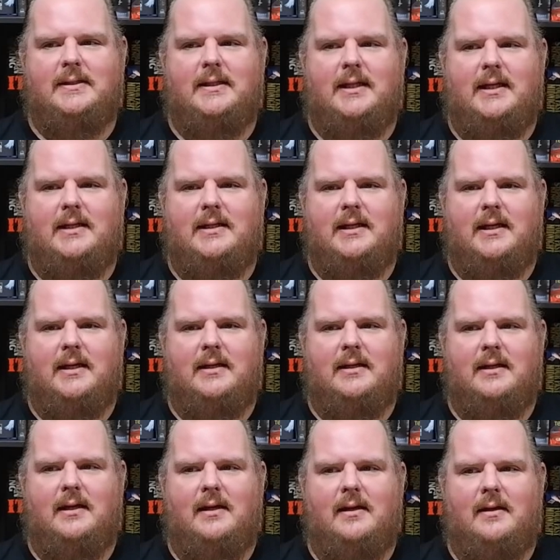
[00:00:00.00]
else that he
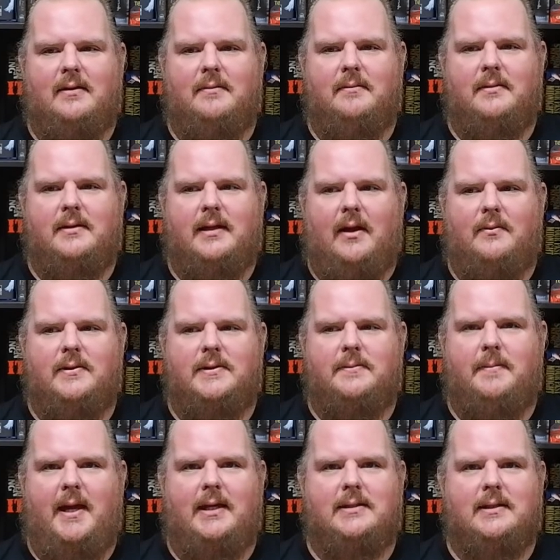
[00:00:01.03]
did that was
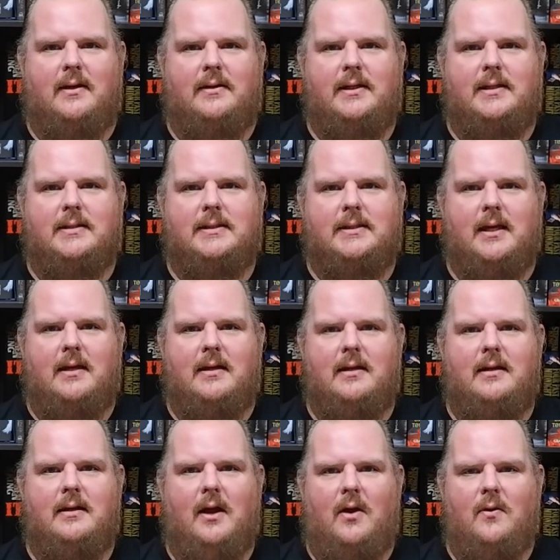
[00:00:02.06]
based on his
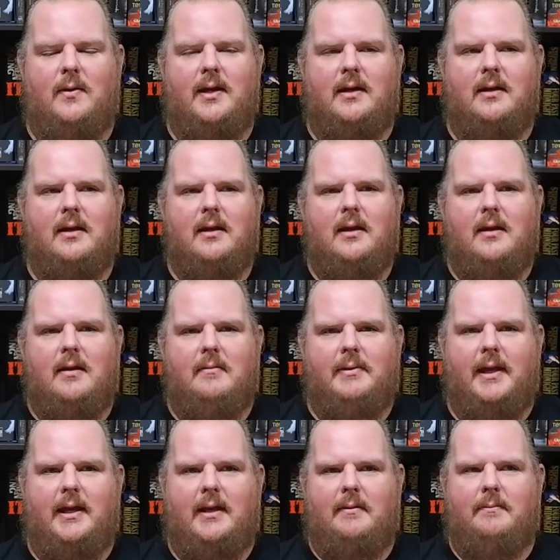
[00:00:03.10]
son, Owen,
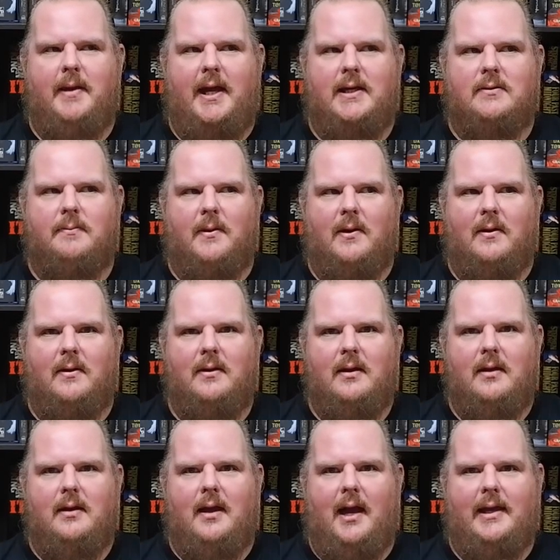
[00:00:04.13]
playing baseball.
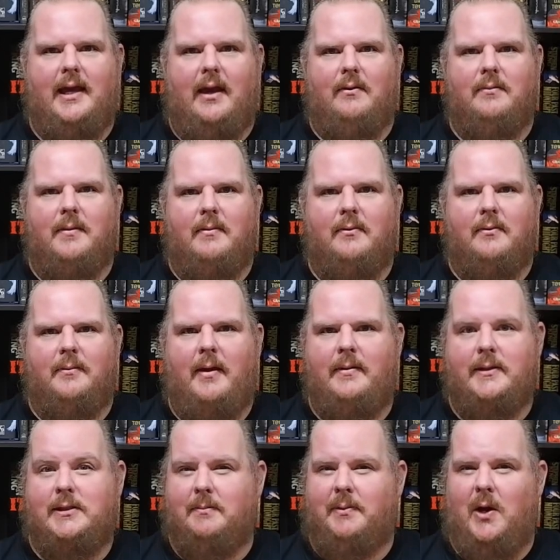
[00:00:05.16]
I can't remember.
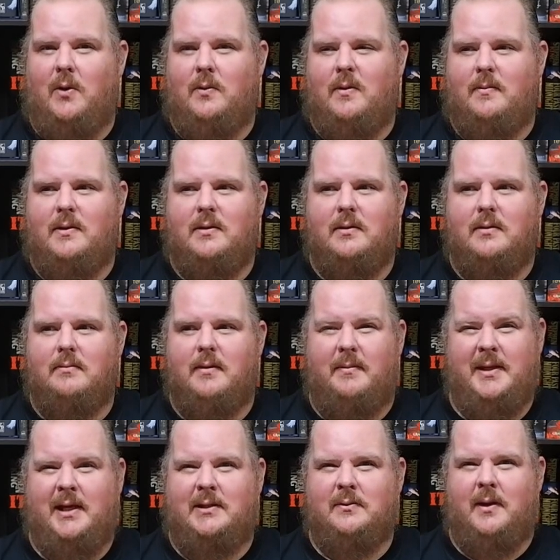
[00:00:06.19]
Maybe it's a poem.
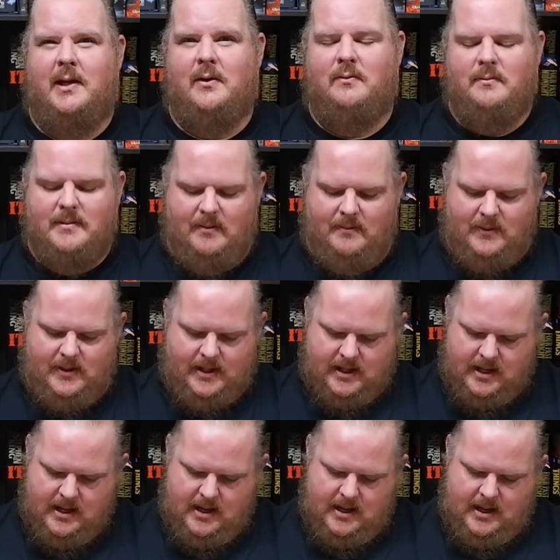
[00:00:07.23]
Maybe that's why I don't remember it.
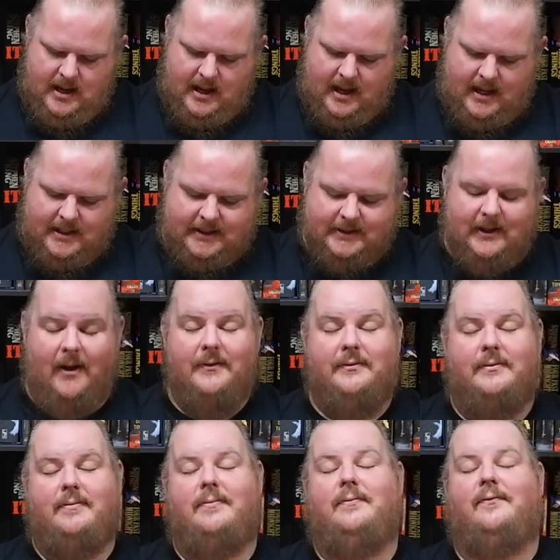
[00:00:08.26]

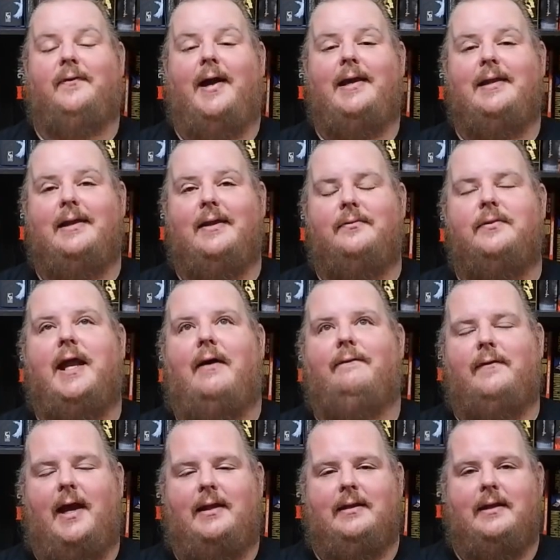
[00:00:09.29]
Not
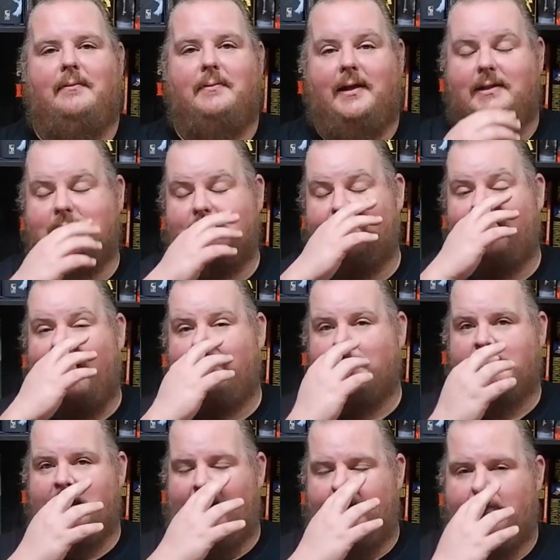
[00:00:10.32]
finally, but
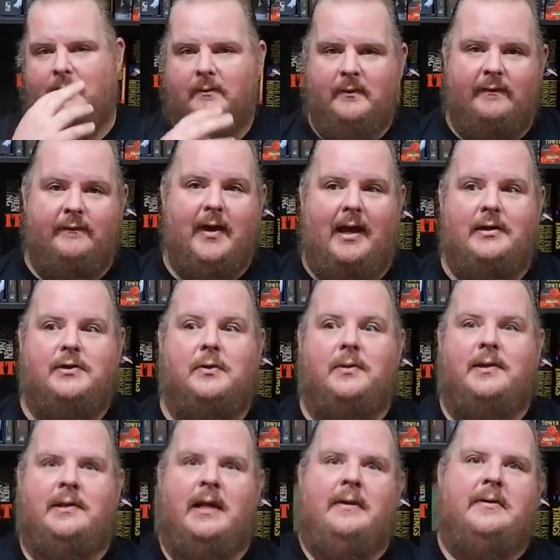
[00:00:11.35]
Survivor Type. We've gotten to
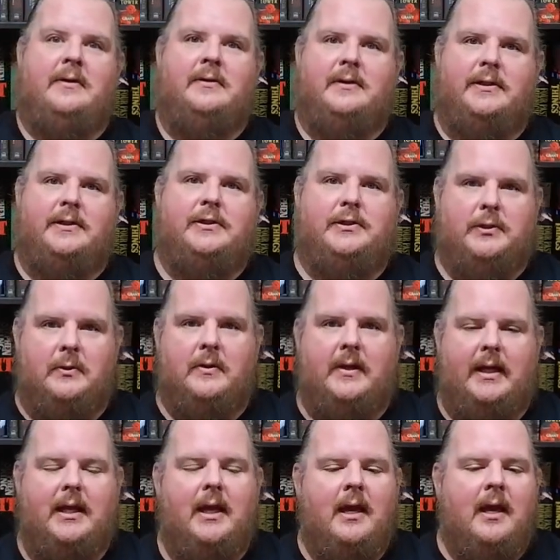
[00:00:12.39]
another good
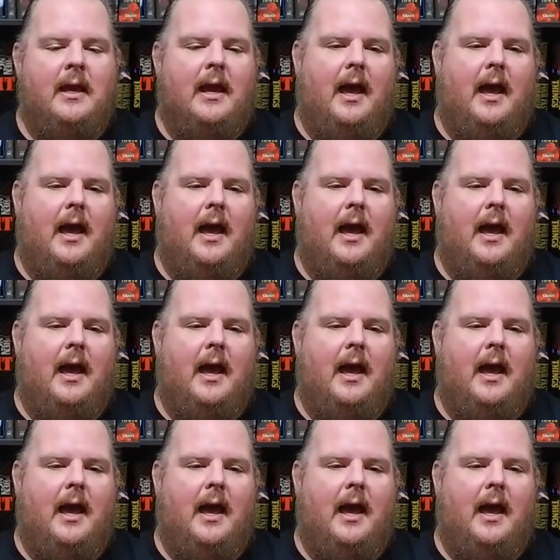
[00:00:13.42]
story.